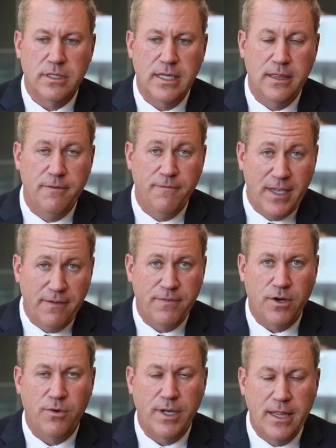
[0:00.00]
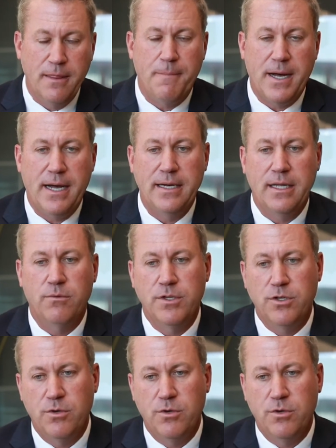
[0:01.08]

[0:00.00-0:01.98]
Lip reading: in vivo, in the body, when